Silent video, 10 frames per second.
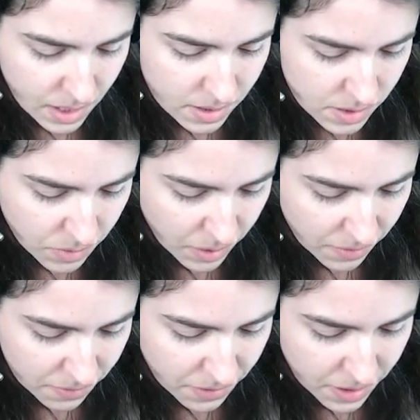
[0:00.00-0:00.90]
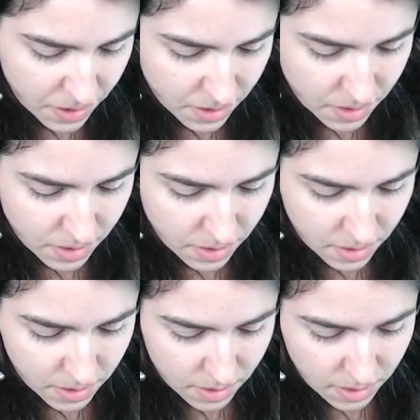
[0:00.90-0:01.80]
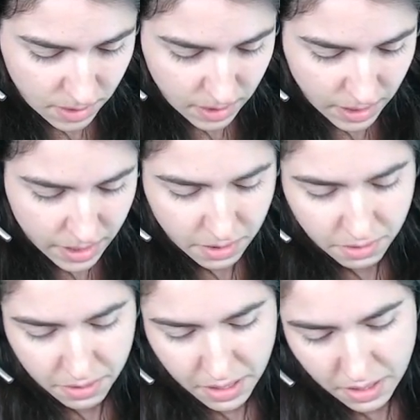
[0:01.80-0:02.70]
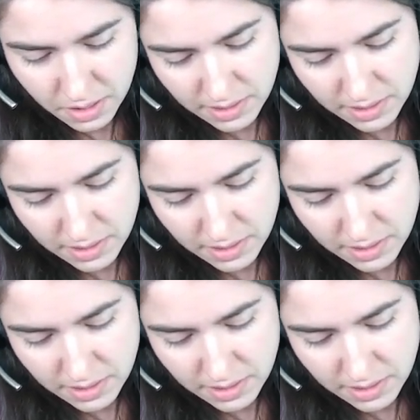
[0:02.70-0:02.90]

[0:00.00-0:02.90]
See if we can fit a light green.